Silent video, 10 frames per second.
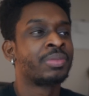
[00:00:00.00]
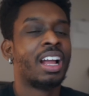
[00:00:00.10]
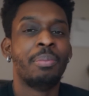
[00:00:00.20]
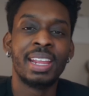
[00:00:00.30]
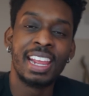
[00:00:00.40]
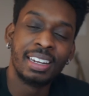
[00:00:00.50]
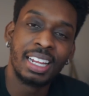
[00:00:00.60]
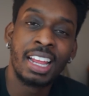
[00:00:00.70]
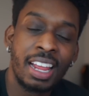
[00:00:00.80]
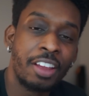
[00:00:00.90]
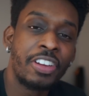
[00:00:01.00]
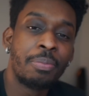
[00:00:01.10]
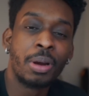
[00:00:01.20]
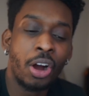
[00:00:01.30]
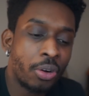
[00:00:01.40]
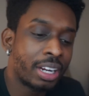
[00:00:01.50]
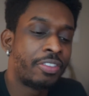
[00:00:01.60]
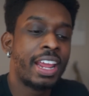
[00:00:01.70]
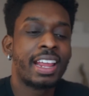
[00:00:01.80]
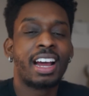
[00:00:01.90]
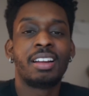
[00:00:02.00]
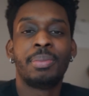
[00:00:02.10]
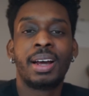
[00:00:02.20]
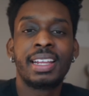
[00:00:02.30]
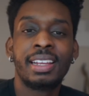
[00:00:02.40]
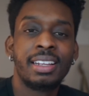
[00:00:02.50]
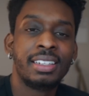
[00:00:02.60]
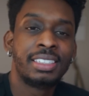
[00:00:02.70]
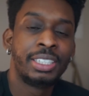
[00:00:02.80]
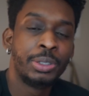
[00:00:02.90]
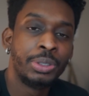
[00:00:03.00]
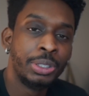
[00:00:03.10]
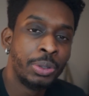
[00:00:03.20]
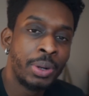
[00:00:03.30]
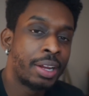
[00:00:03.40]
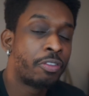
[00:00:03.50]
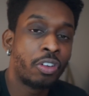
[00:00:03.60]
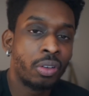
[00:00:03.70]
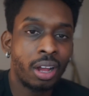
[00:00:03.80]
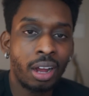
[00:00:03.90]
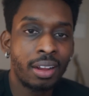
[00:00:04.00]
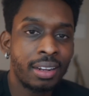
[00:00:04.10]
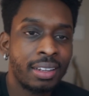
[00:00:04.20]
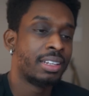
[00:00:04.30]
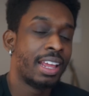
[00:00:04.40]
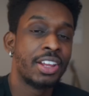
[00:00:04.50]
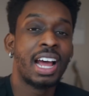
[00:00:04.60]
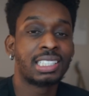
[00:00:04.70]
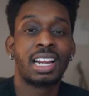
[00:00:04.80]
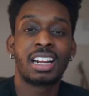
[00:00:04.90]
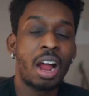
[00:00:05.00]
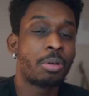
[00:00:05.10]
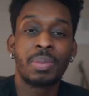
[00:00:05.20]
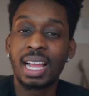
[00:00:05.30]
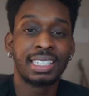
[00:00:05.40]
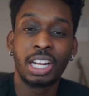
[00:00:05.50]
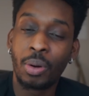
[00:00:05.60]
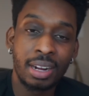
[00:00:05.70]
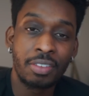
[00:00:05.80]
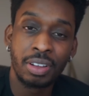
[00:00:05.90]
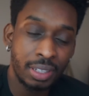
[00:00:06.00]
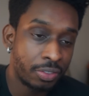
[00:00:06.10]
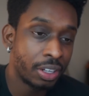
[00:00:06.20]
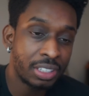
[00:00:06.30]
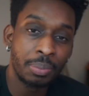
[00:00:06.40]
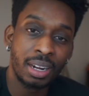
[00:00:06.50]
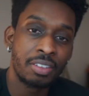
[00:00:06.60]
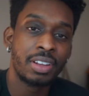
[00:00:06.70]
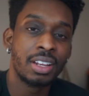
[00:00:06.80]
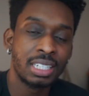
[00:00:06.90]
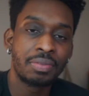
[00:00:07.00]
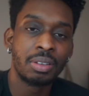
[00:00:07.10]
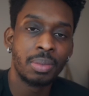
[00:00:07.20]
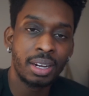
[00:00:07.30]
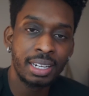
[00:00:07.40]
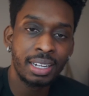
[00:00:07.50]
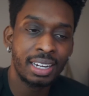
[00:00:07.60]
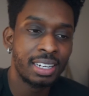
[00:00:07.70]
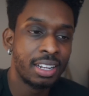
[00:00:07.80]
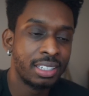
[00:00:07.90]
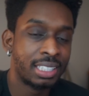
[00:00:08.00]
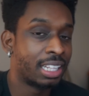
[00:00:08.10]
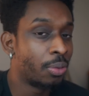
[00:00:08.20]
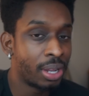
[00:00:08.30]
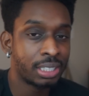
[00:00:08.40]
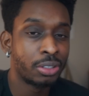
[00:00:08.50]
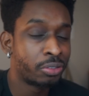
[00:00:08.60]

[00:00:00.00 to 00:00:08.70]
I mean, if you're broke, if you ain't got the money to do it full on, yeah, you guys gotta compromise and go on that 50-50. But if he does have the money and he still wants to do